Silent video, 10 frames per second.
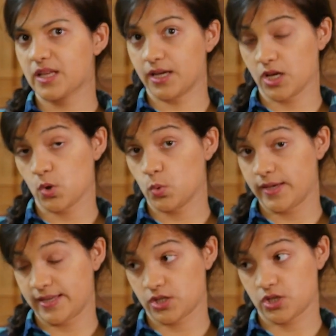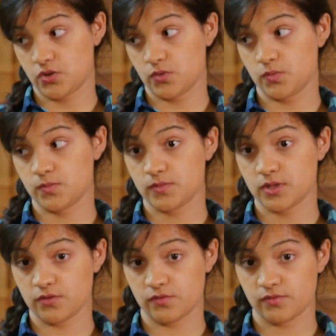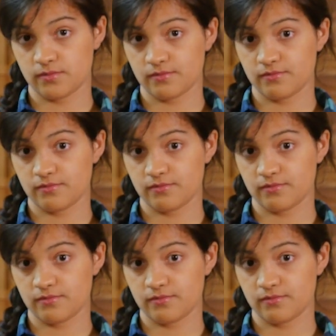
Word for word: and go into sort of